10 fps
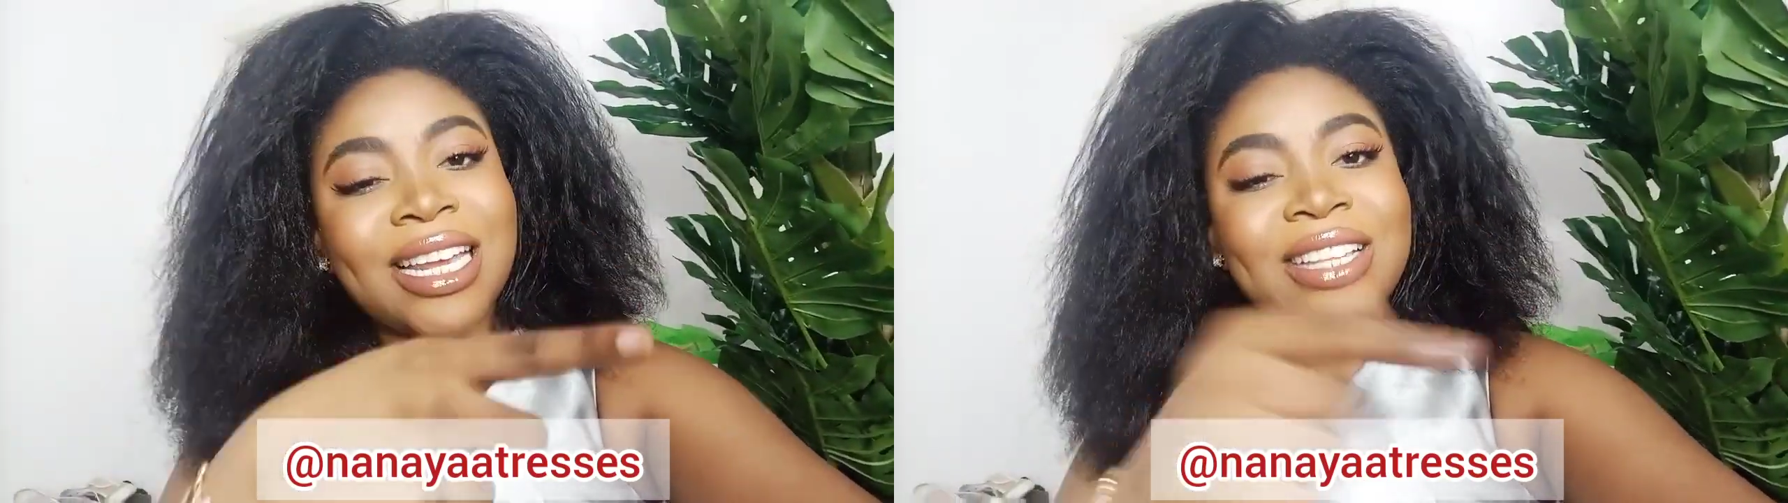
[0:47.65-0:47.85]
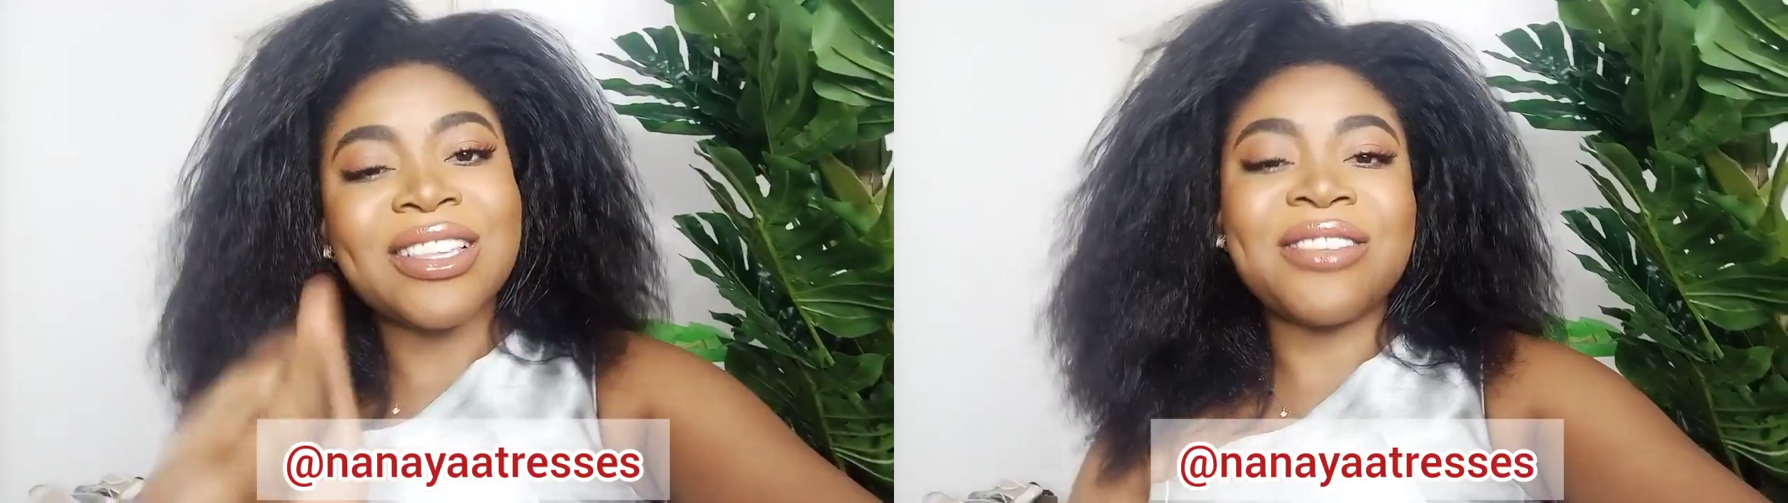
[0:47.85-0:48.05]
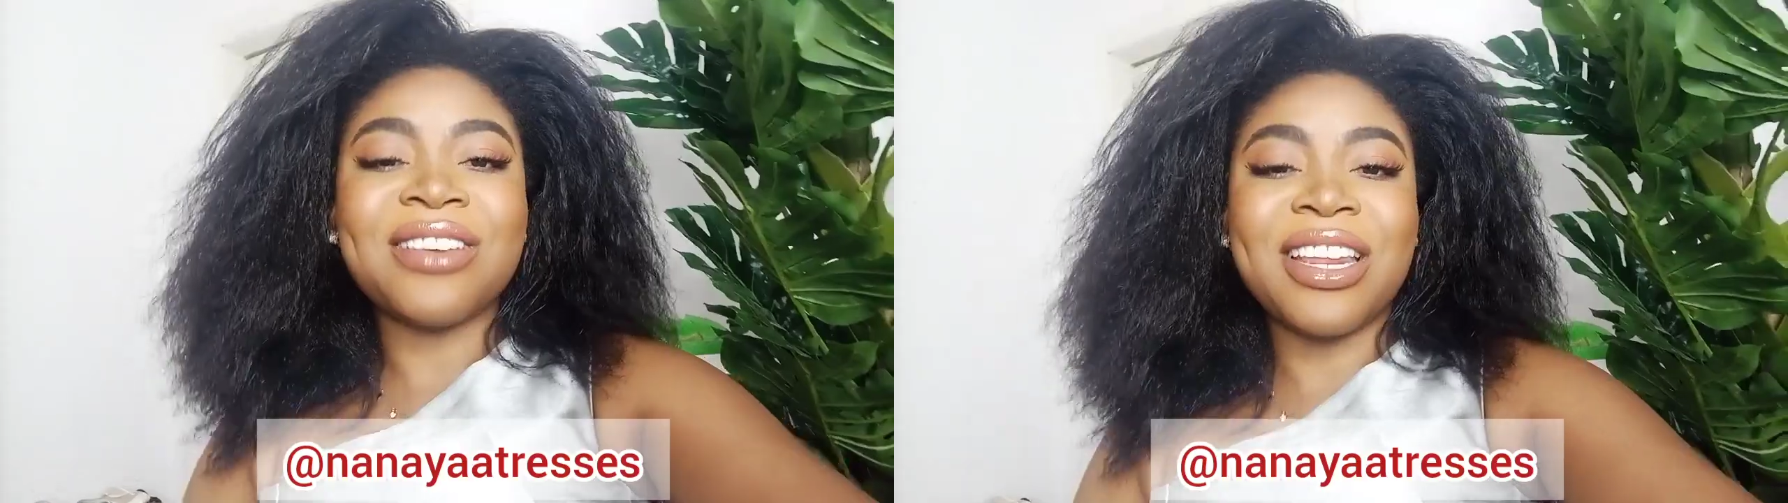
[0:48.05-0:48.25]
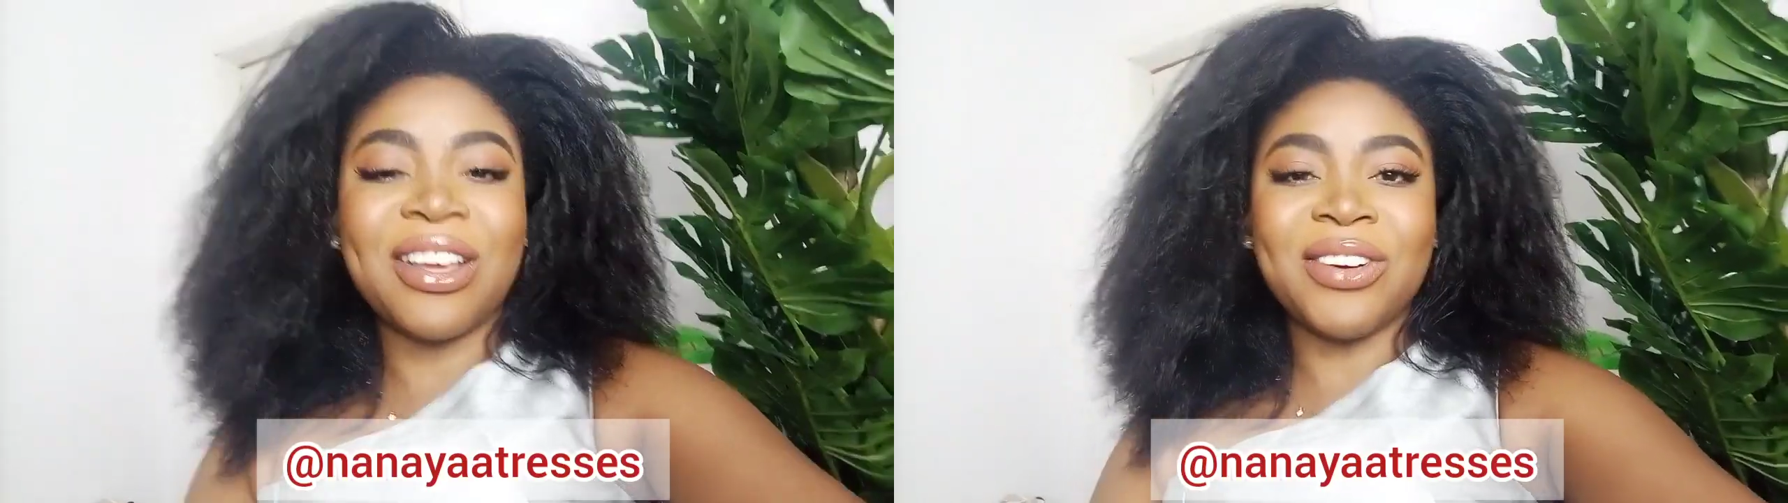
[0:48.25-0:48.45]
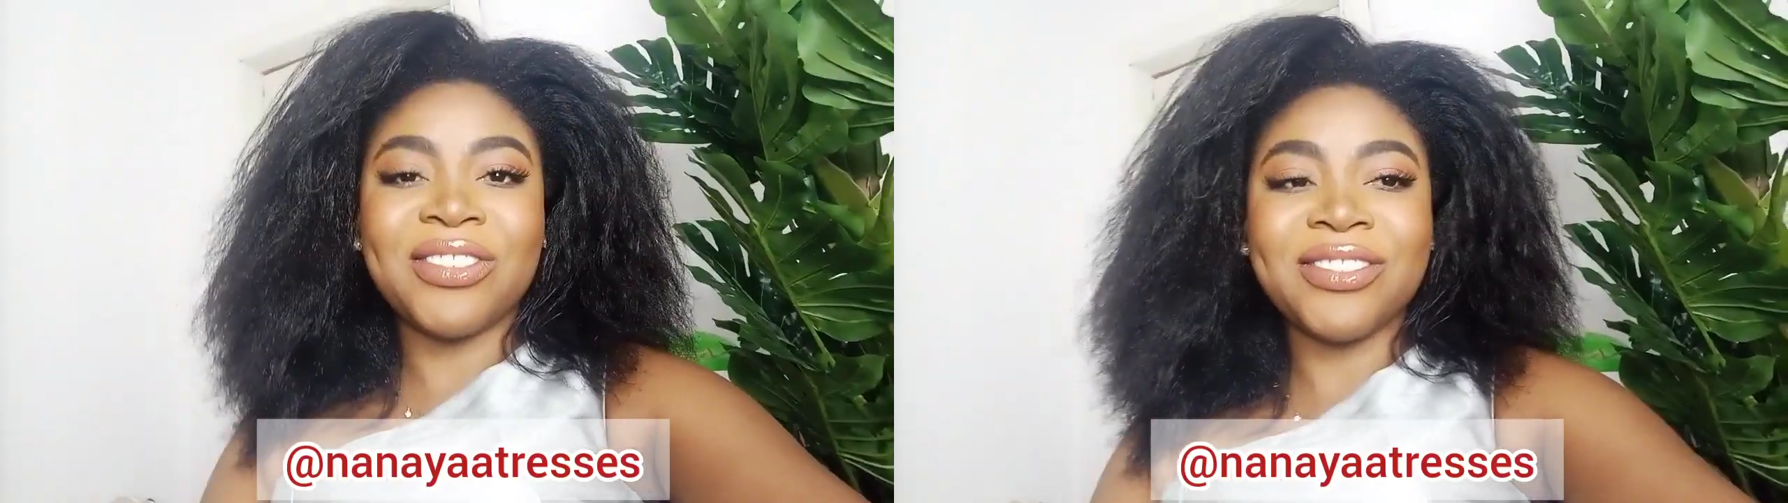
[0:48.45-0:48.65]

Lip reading: get into the video.